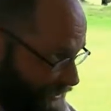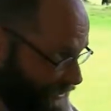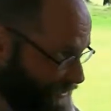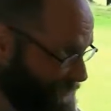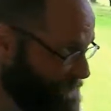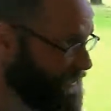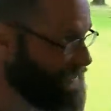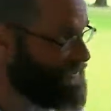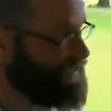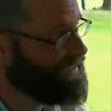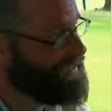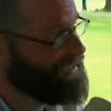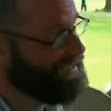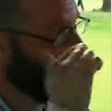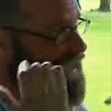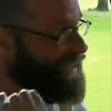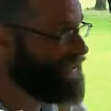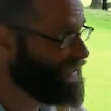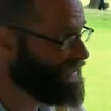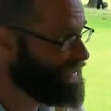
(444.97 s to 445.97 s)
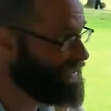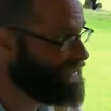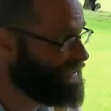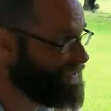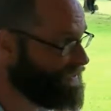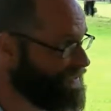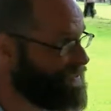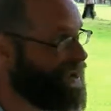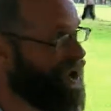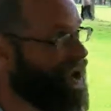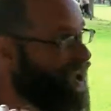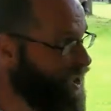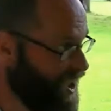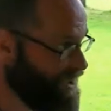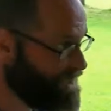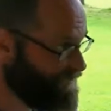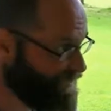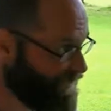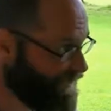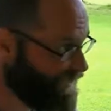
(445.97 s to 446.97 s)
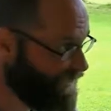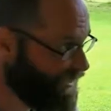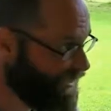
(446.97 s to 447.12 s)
to basically tell it off,